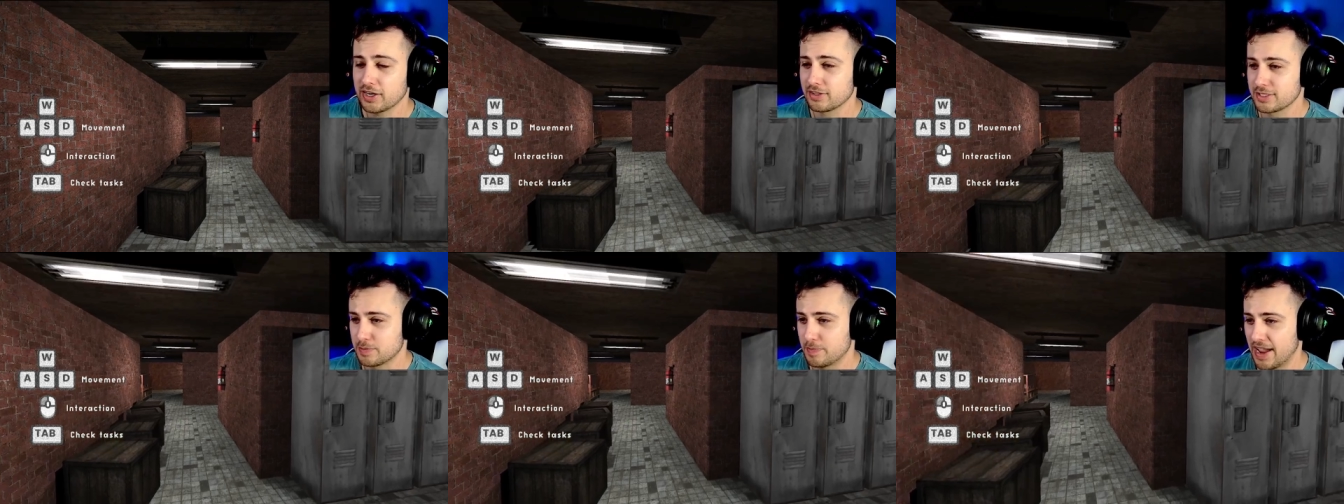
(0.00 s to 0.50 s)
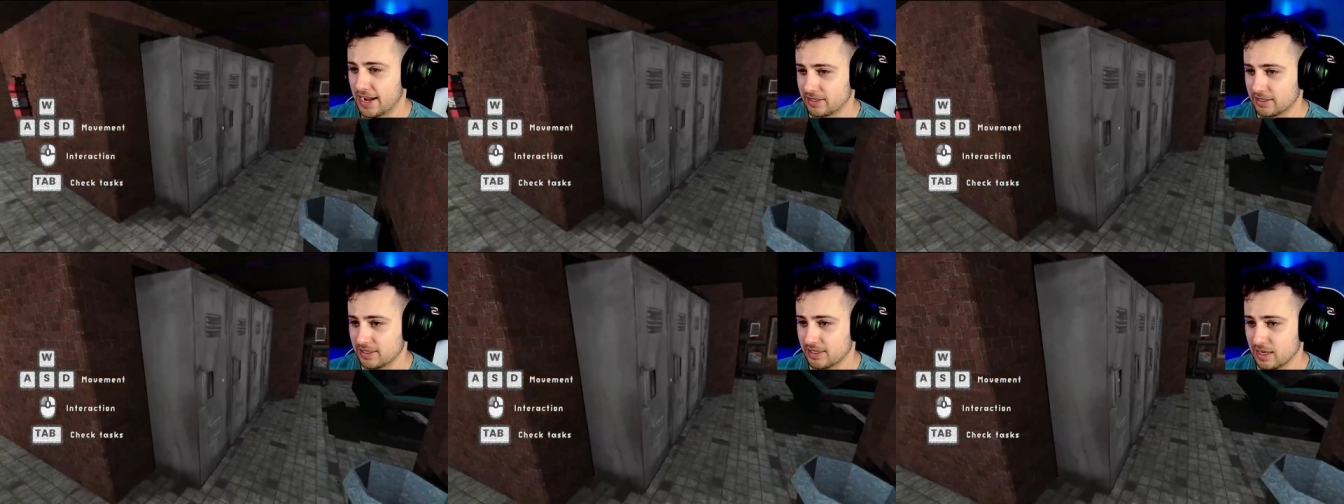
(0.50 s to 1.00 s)
this back.
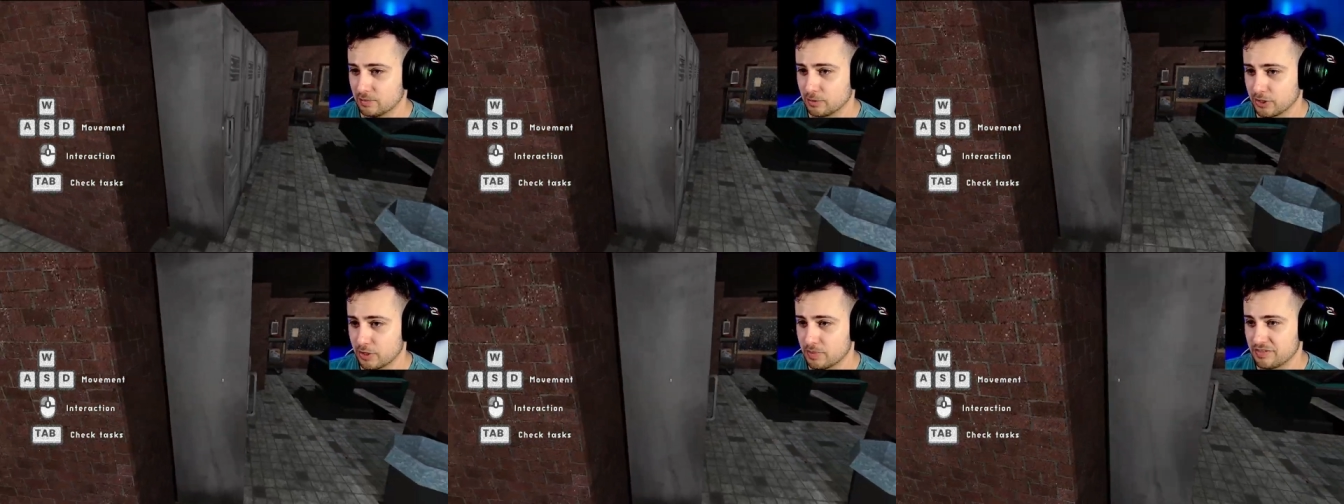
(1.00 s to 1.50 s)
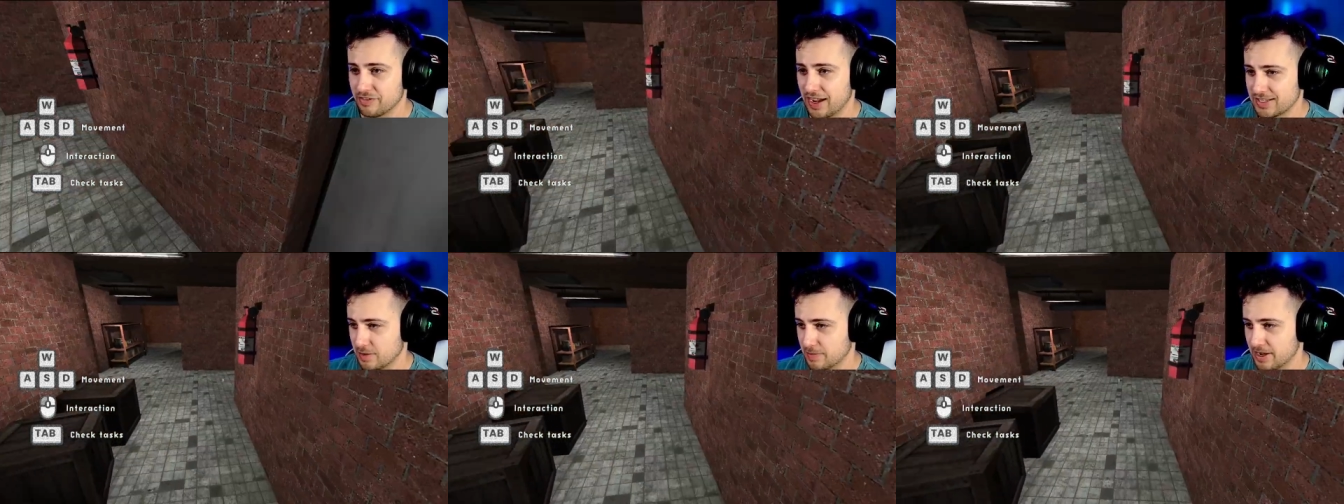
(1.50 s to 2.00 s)
Uh, we're going to be
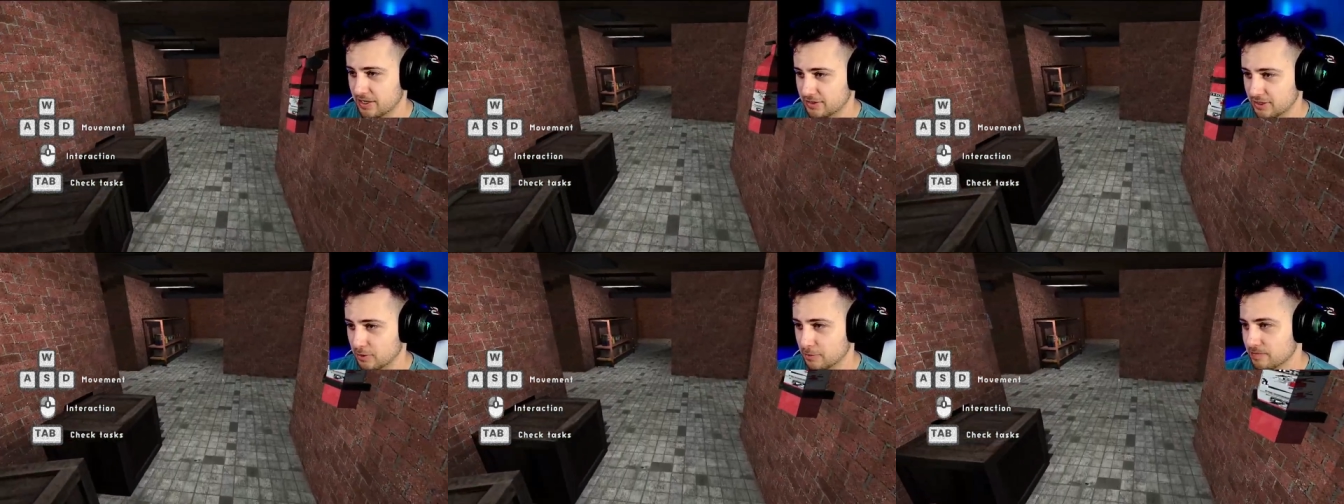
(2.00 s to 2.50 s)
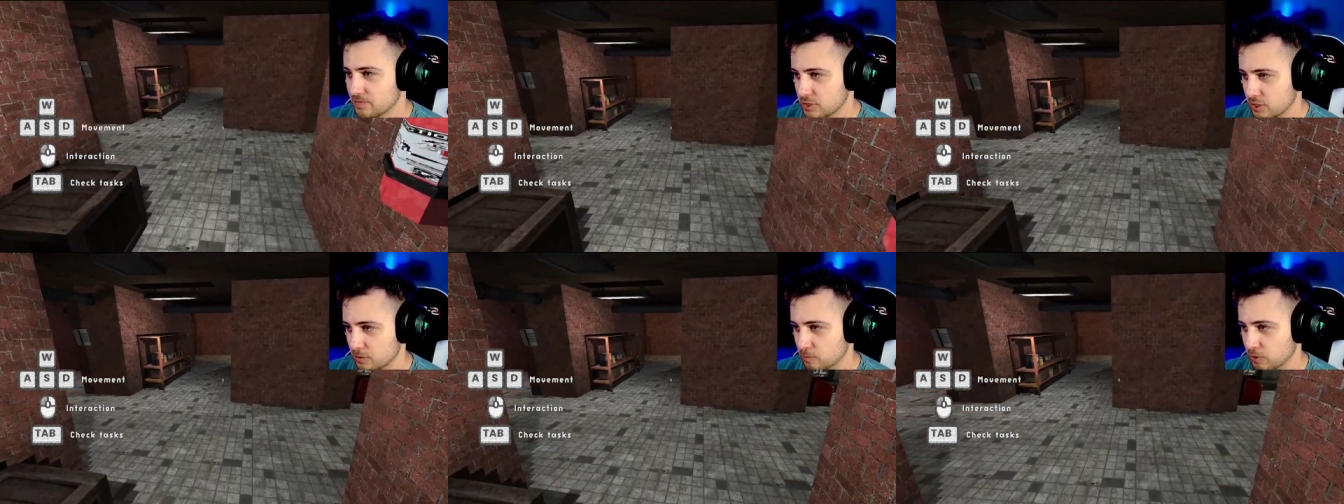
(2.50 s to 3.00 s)
fast about it, though.
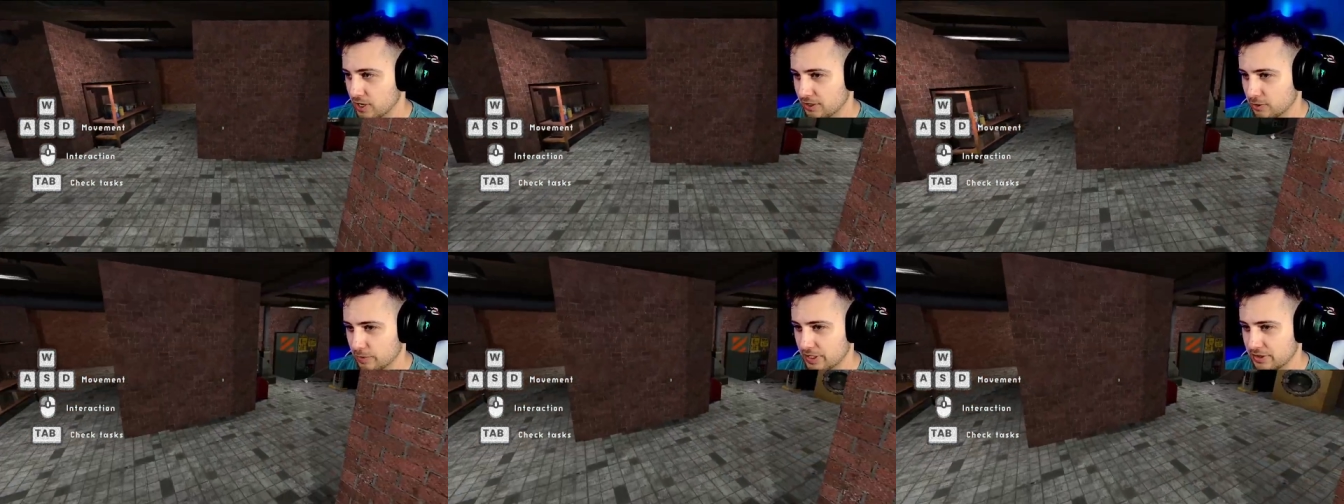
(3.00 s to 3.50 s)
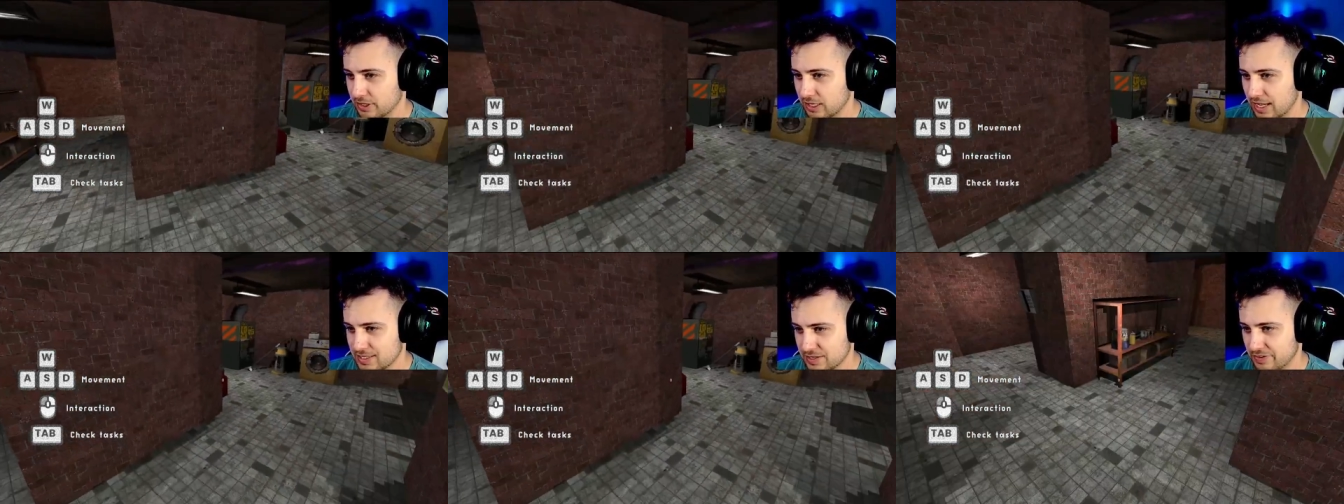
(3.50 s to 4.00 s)
So we're not going to read the
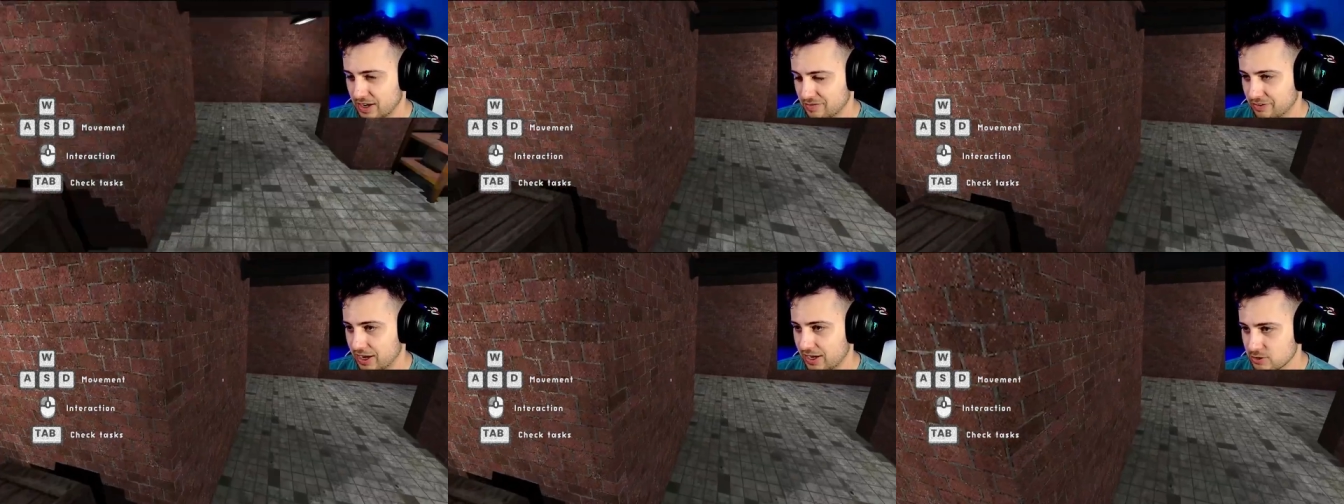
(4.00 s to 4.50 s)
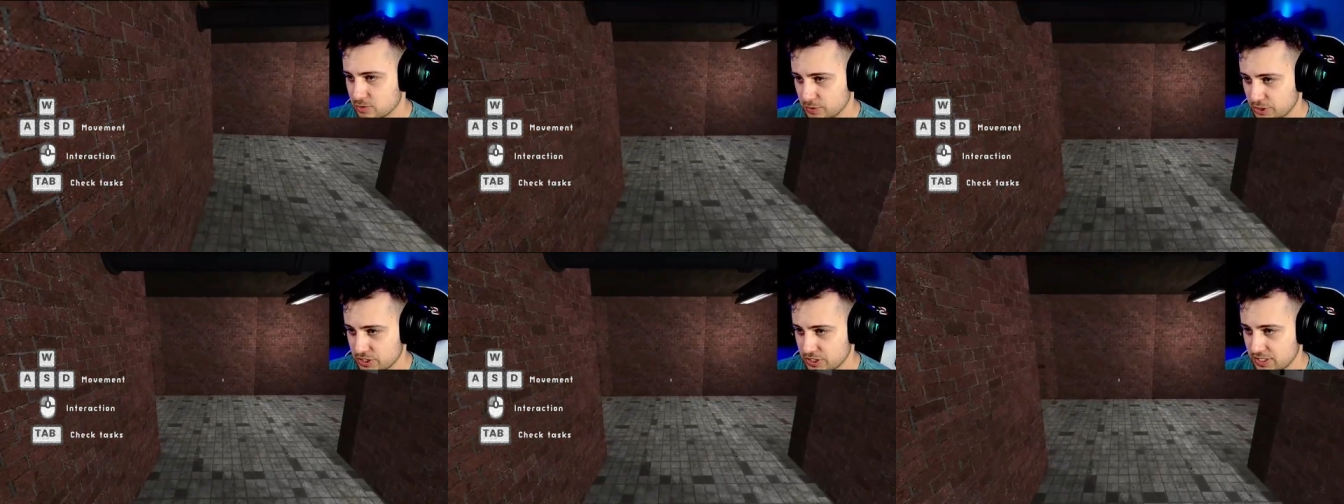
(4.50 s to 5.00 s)
classified files. We're
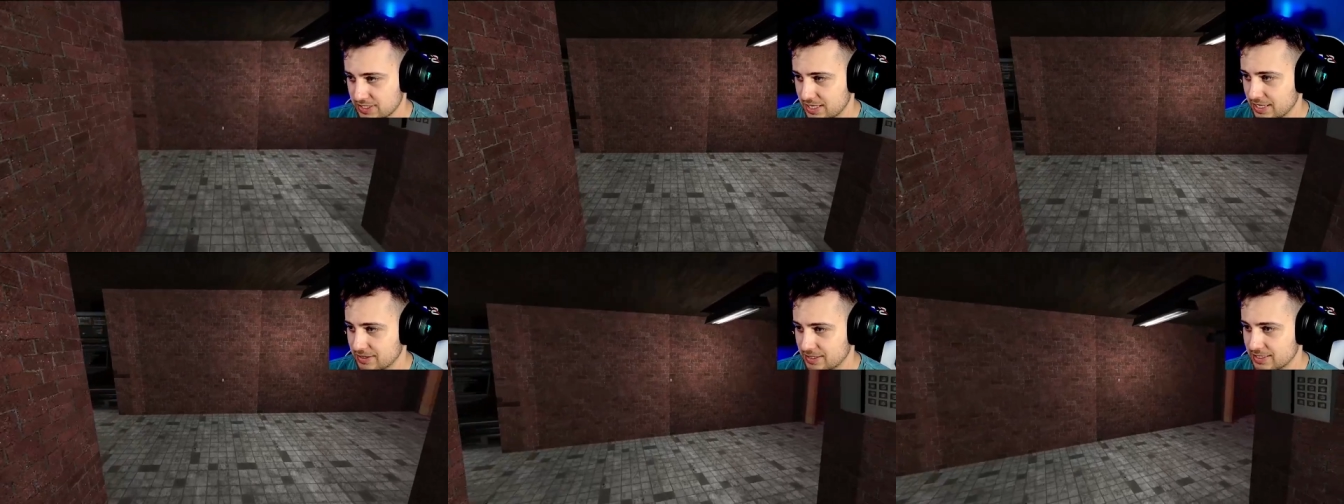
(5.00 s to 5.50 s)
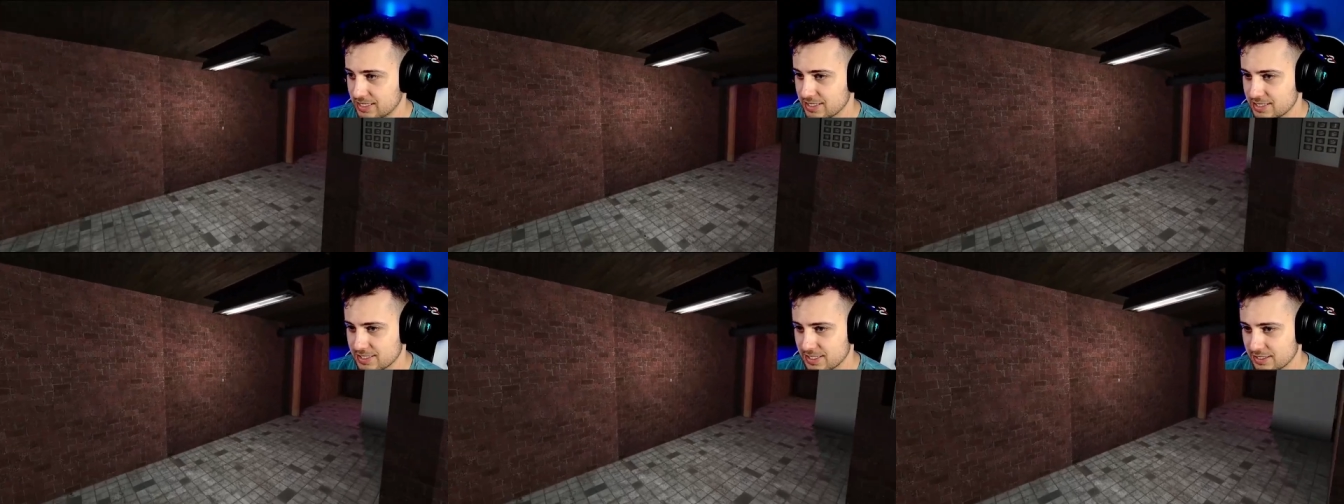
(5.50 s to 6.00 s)
just going to take the
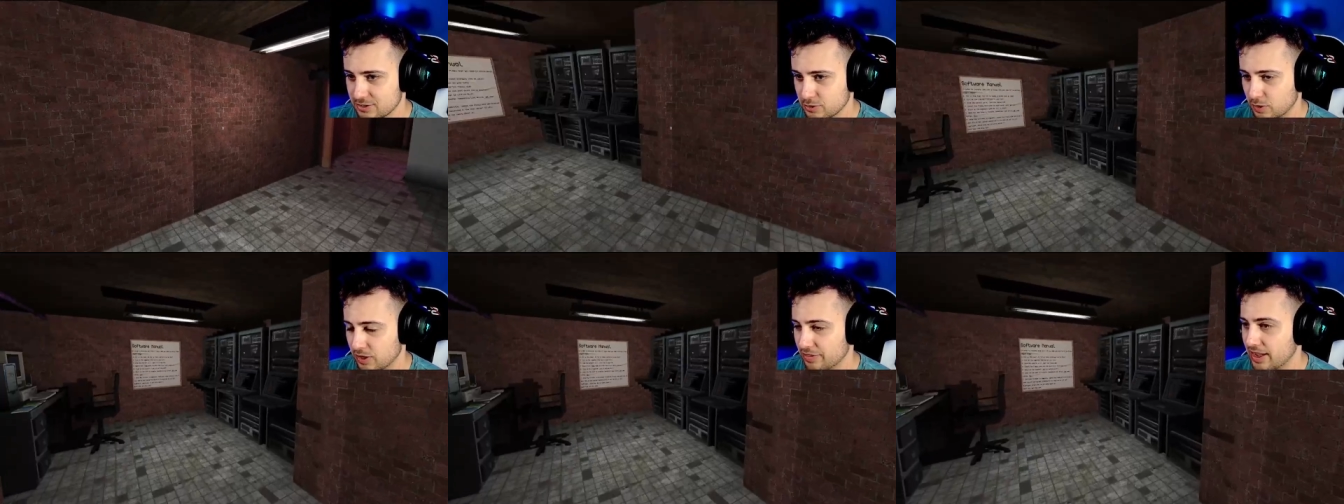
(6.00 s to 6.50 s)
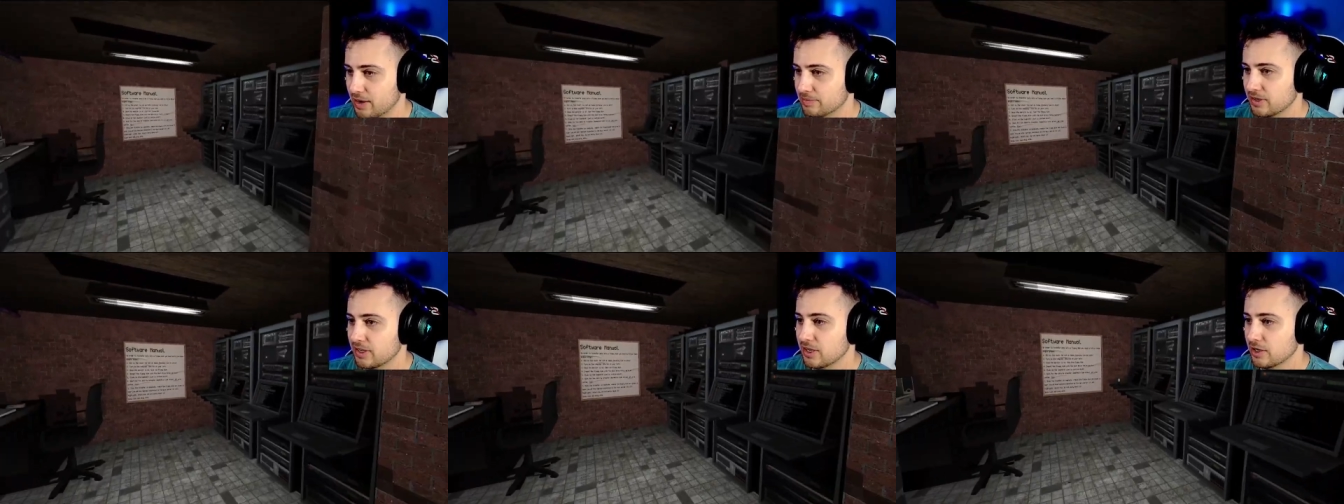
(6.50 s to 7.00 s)
disc and do all that.
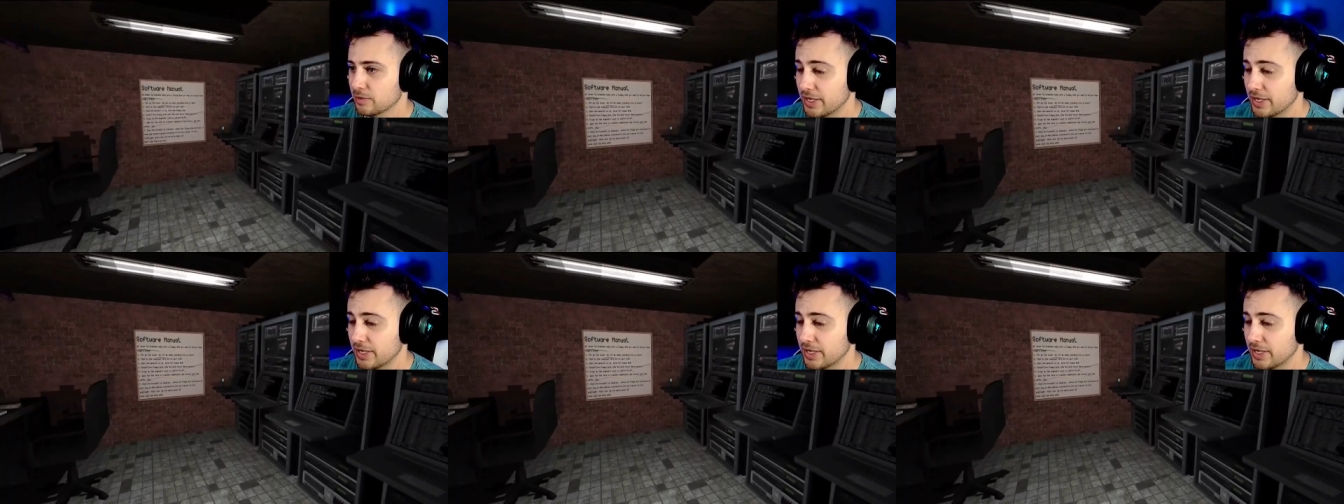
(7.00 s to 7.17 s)
We